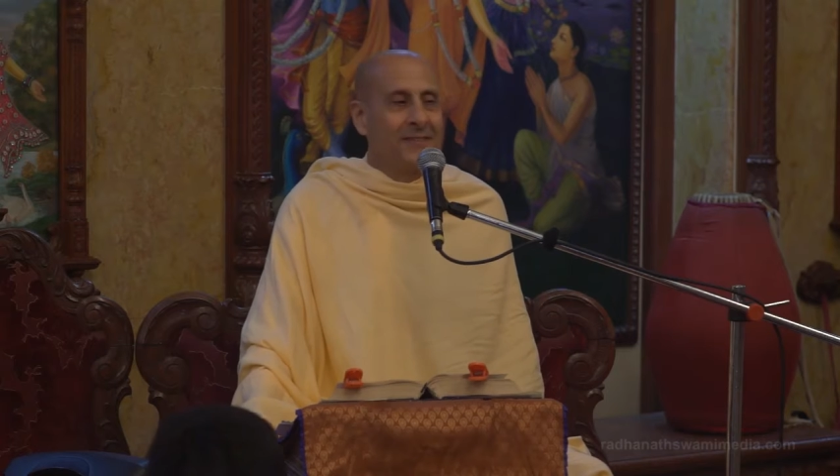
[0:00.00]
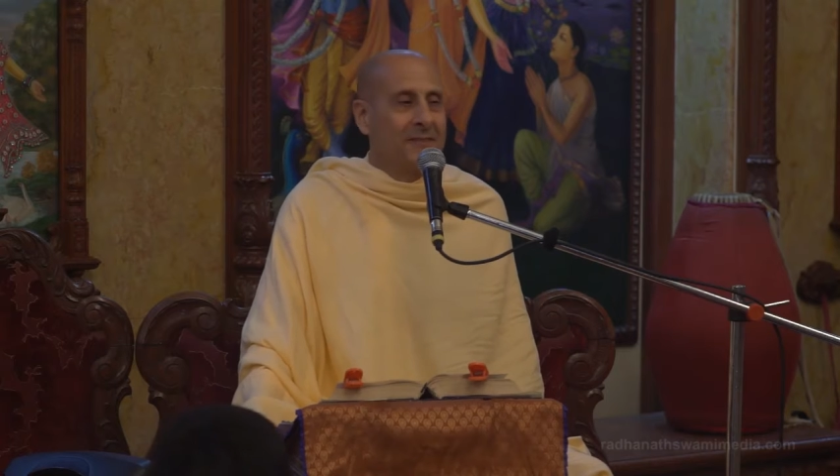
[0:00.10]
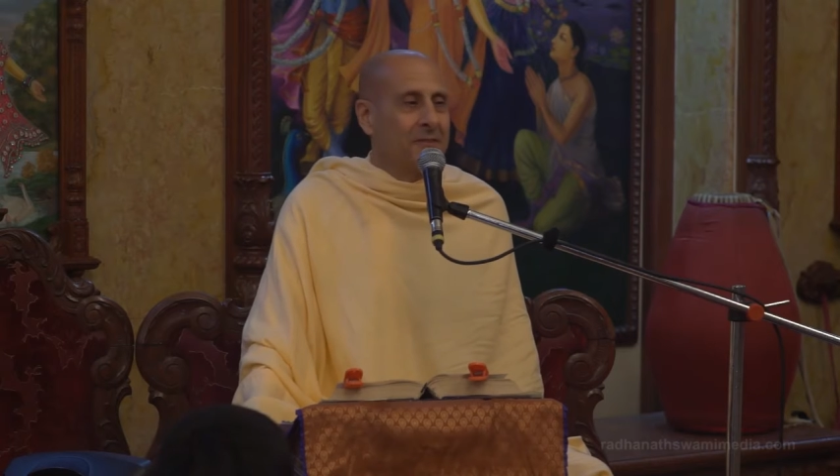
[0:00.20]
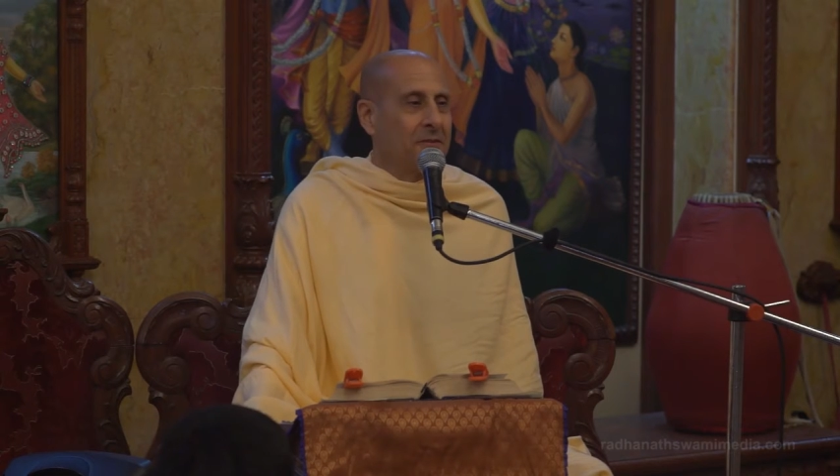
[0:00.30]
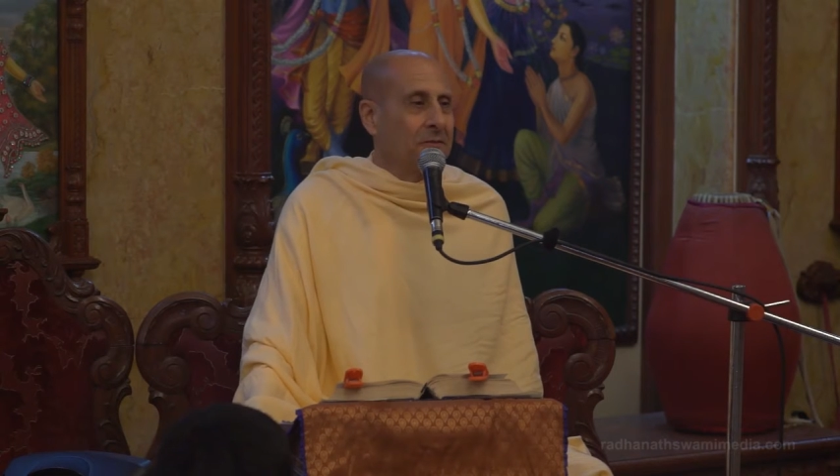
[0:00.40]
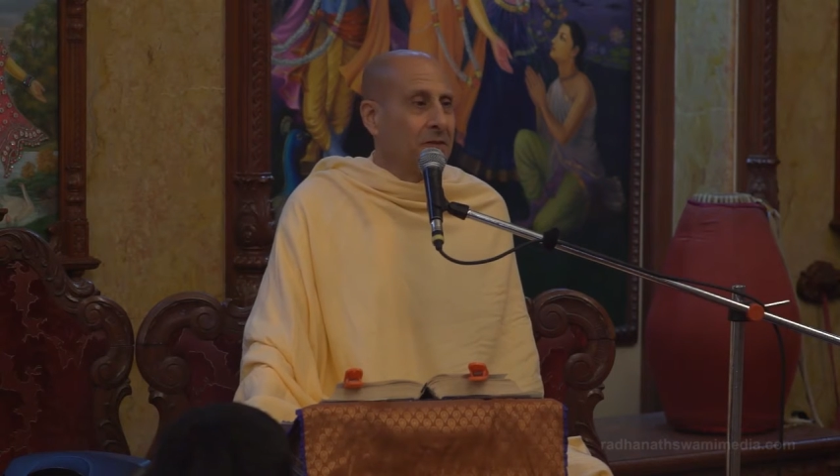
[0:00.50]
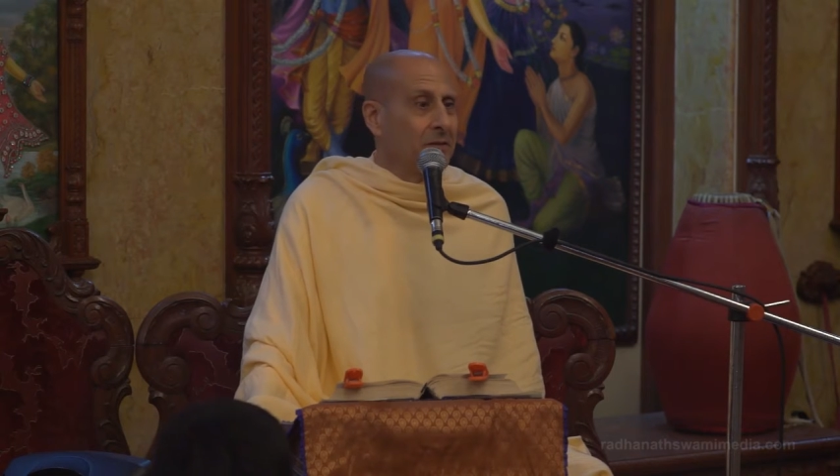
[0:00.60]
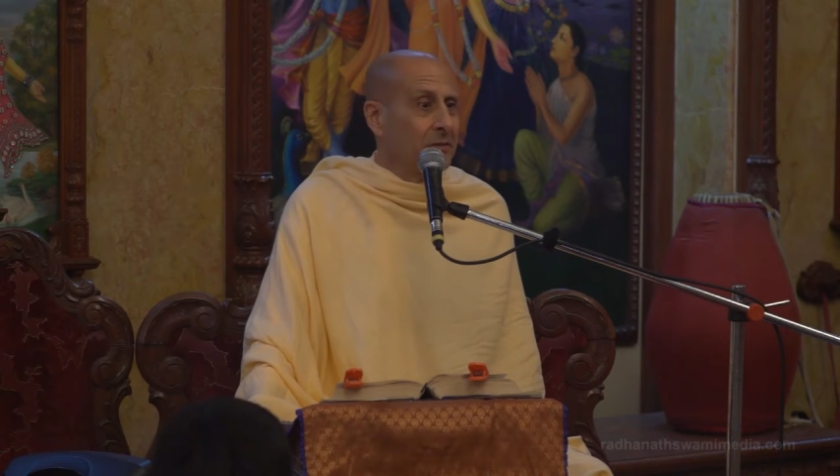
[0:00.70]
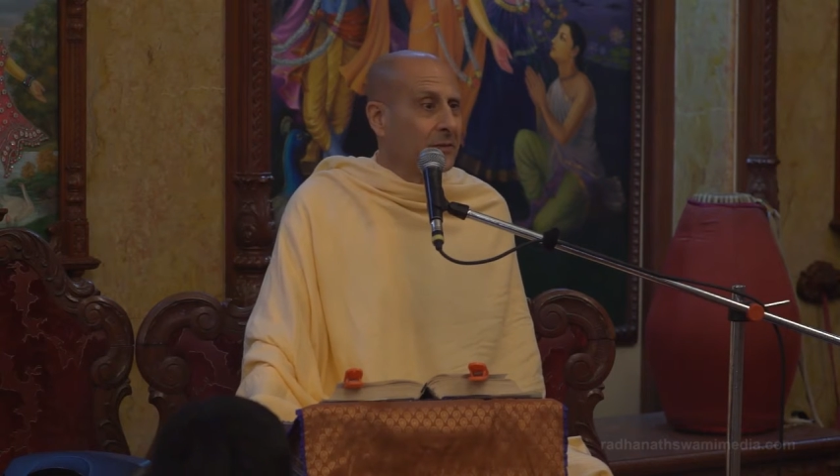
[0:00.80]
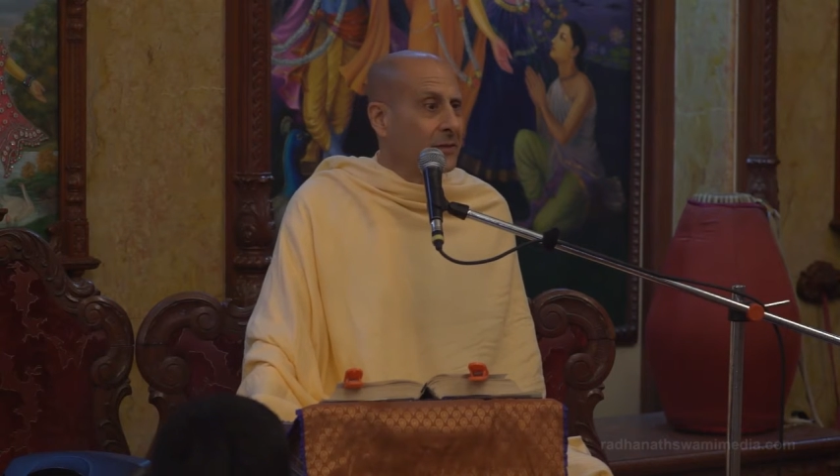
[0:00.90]
So
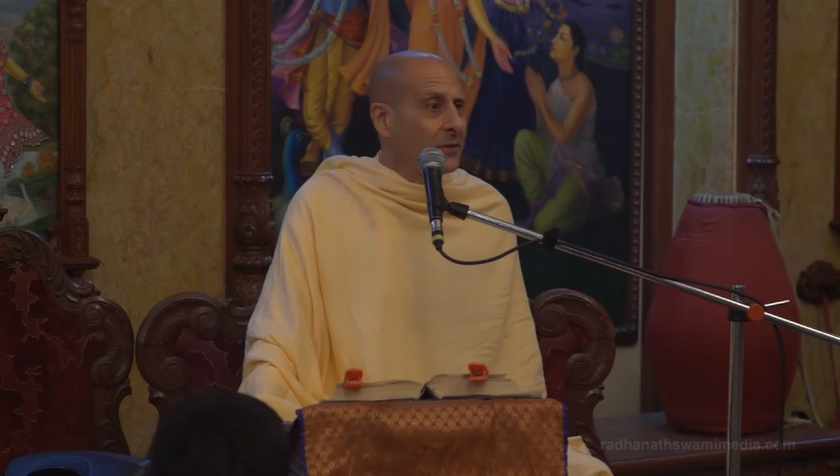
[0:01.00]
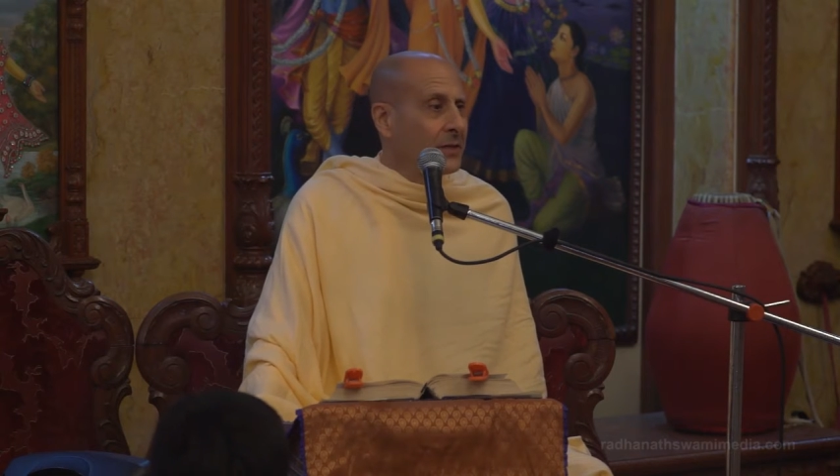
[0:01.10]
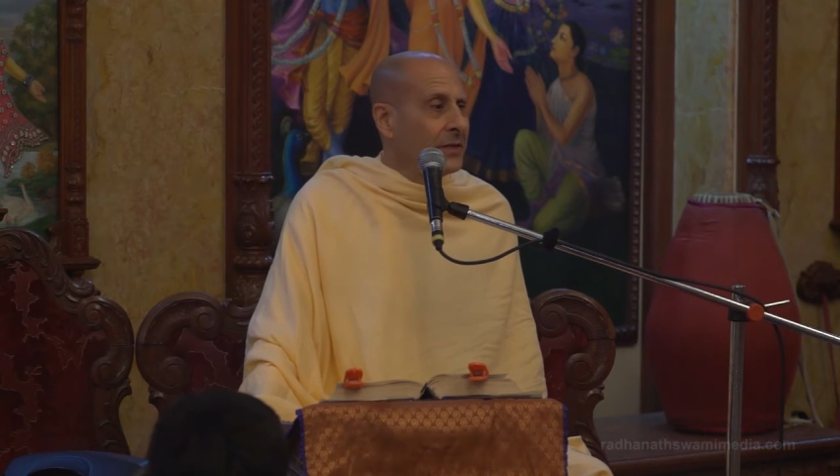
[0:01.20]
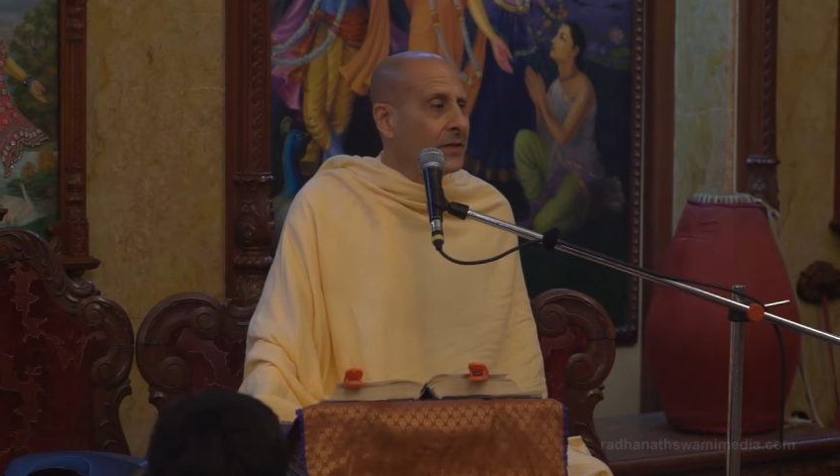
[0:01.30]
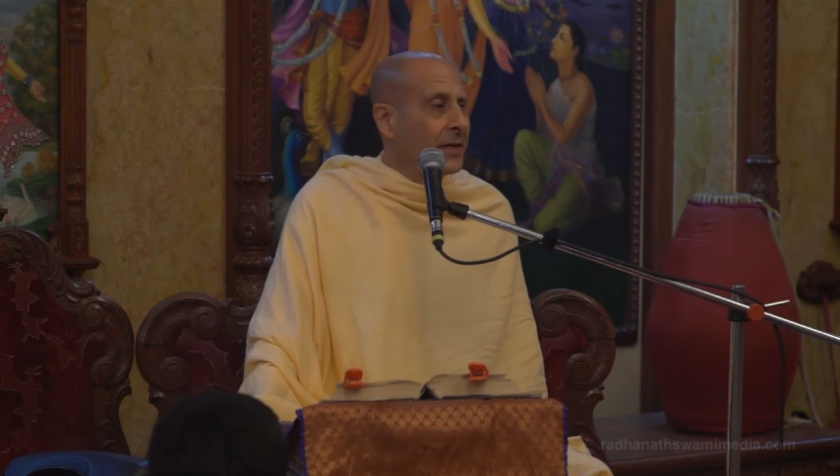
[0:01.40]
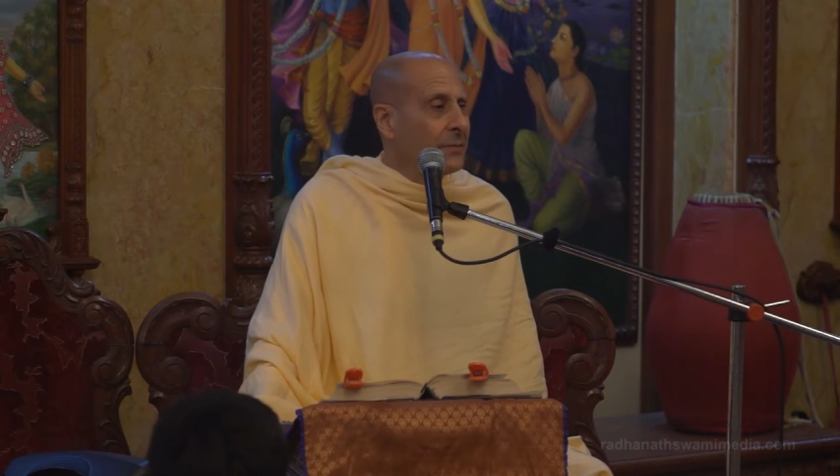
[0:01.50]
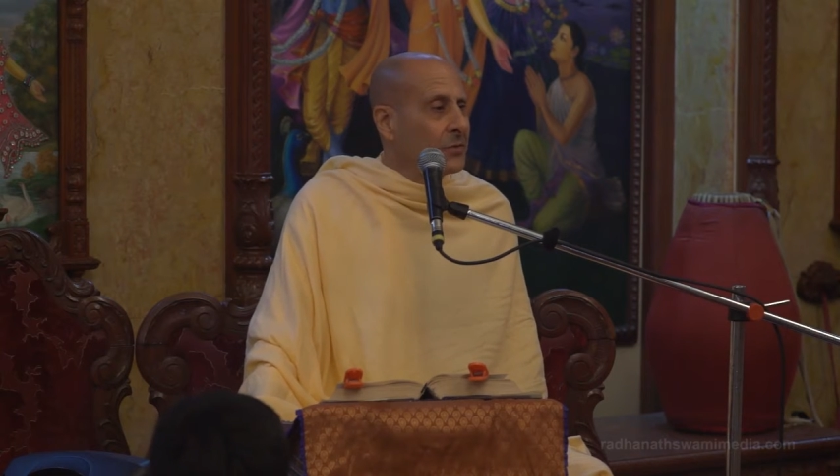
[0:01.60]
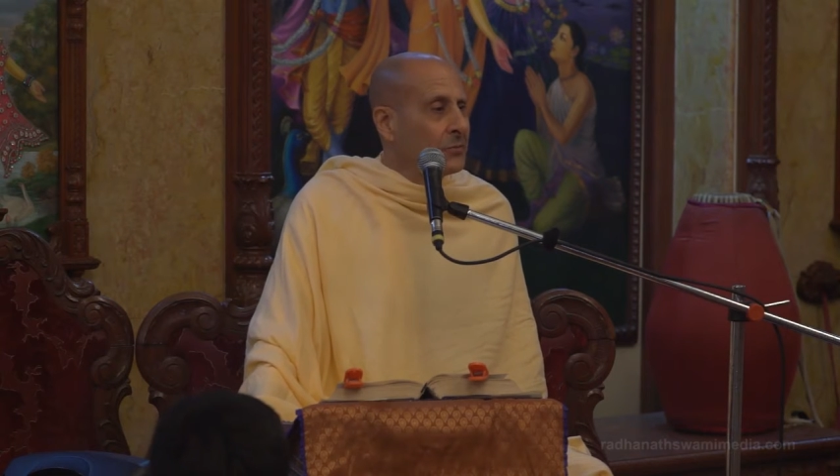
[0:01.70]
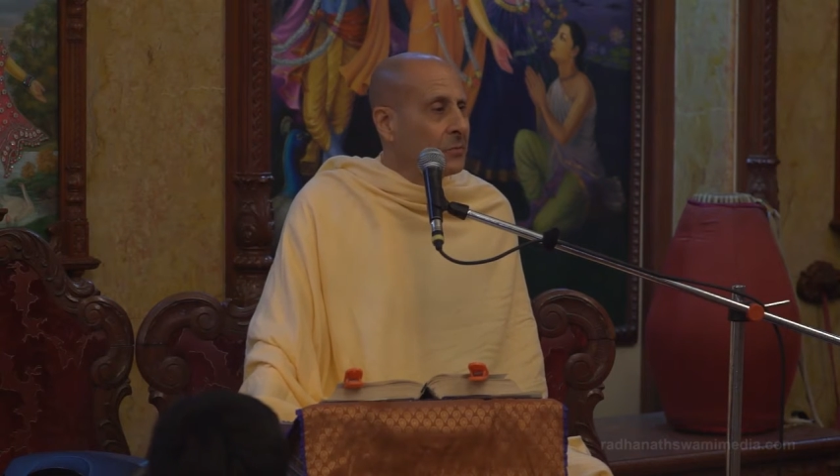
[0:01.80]
generally, when he came to